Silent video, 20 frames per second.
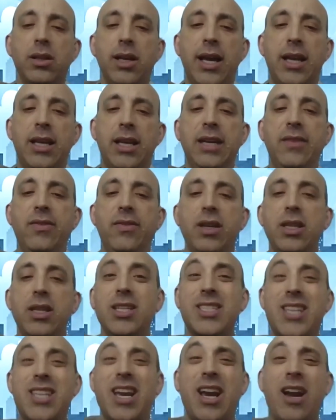And even in
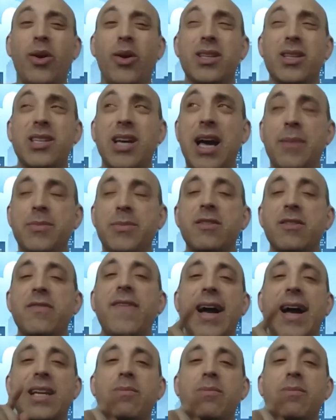these harrowing times, in
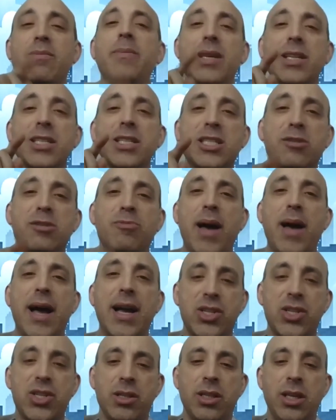fact, maybe
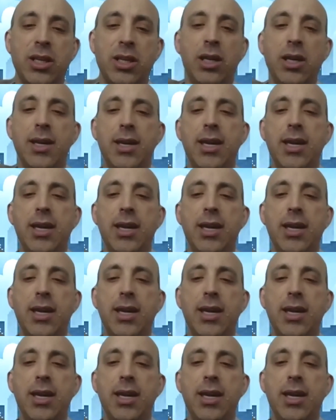especially